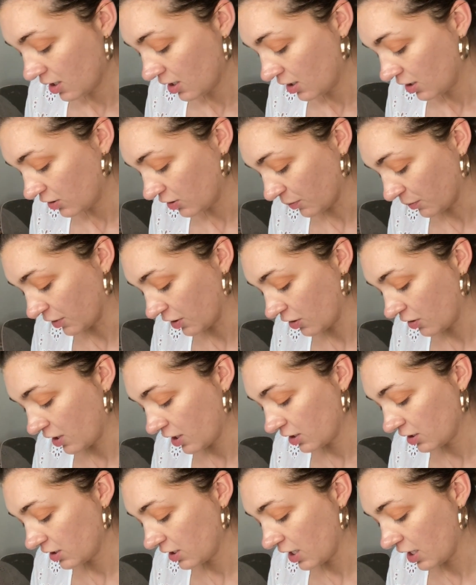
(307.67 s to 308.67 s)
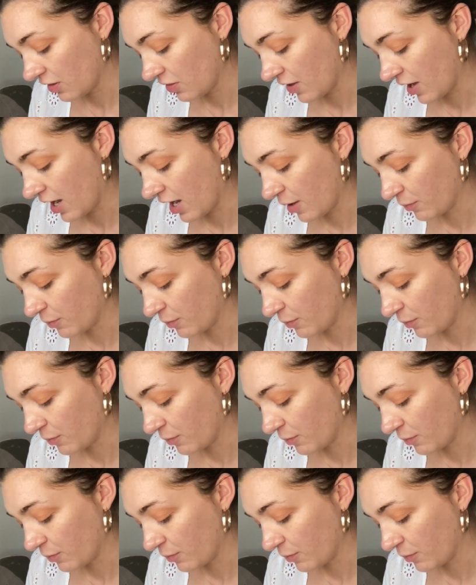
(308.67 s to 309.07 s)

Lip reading: So I'm going to go ahead and take that.